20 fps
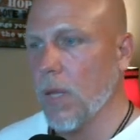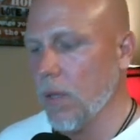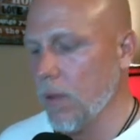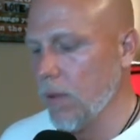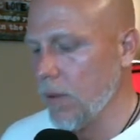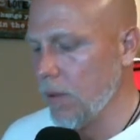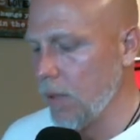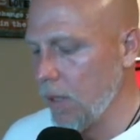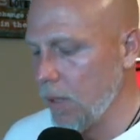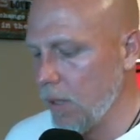
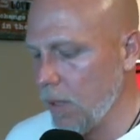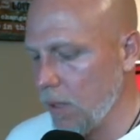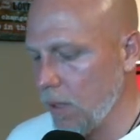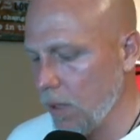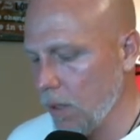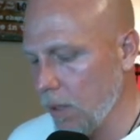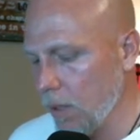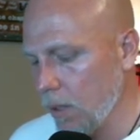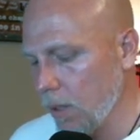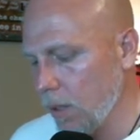the
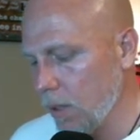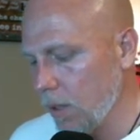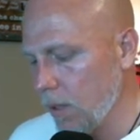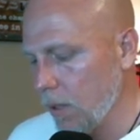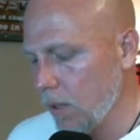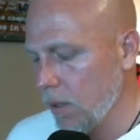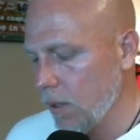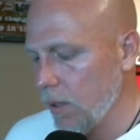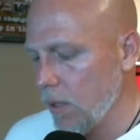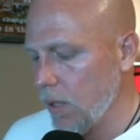
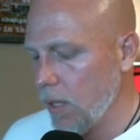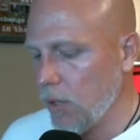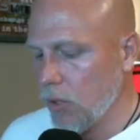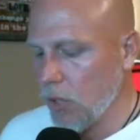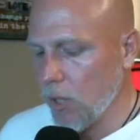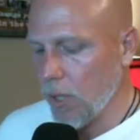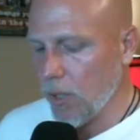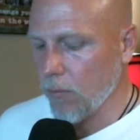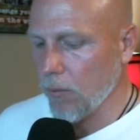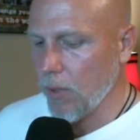
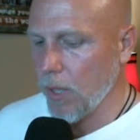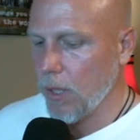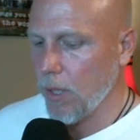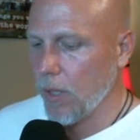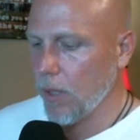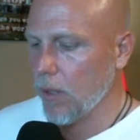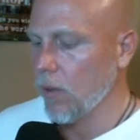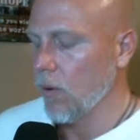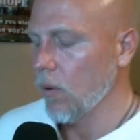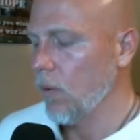iChing
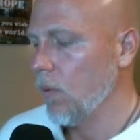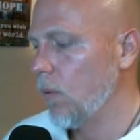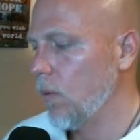reading